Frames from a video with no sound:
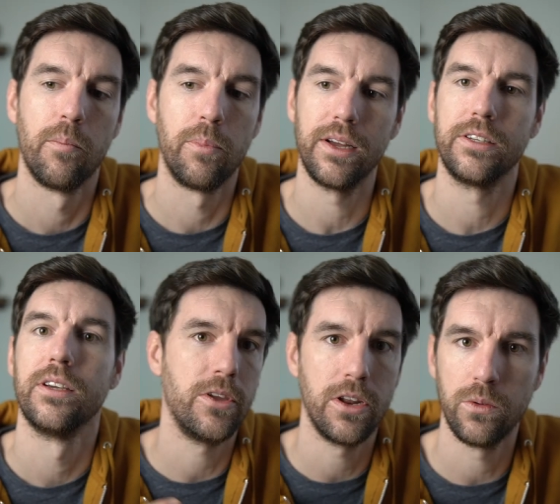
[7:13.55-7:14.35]
but
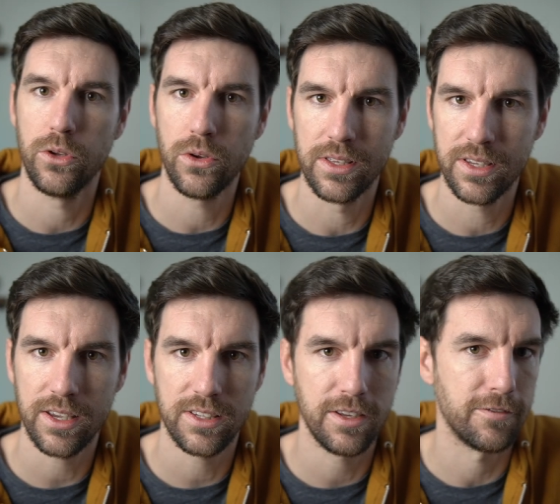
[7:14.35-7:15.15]
you know, you can
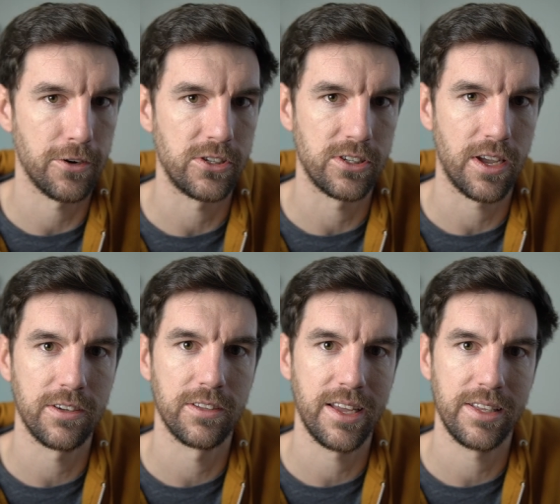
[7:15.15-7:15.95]
test it versus
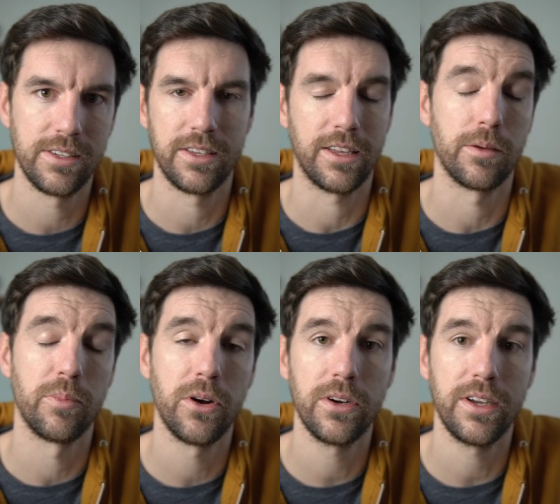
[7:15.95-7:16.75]
other lens like the
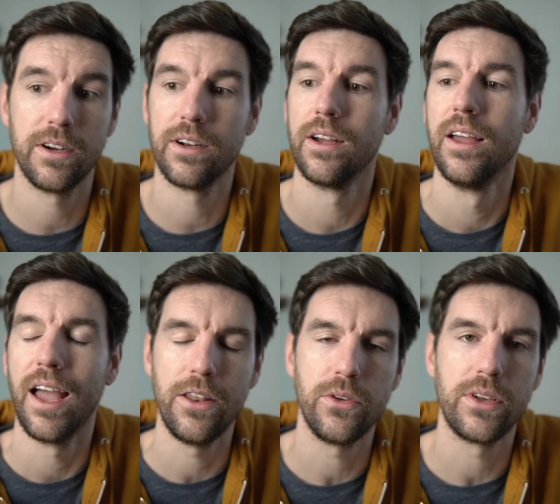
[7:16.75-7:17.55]
Pergear,
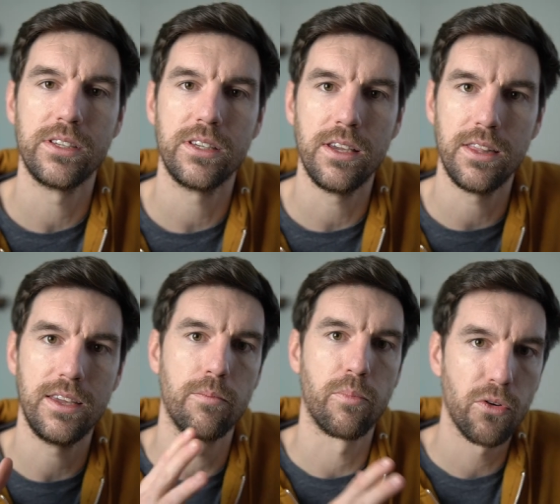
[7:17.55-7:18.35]
and you can see
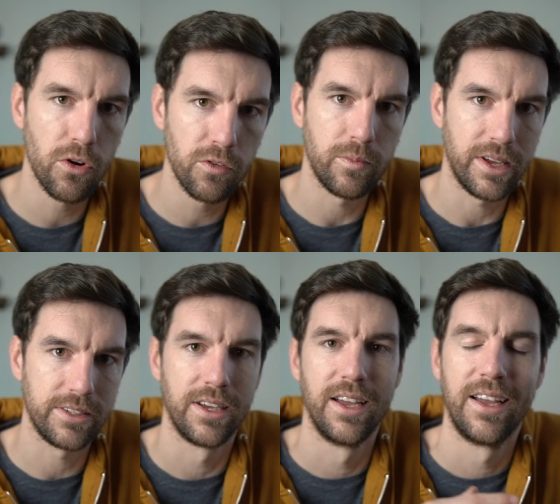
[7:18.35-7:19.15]
the improvement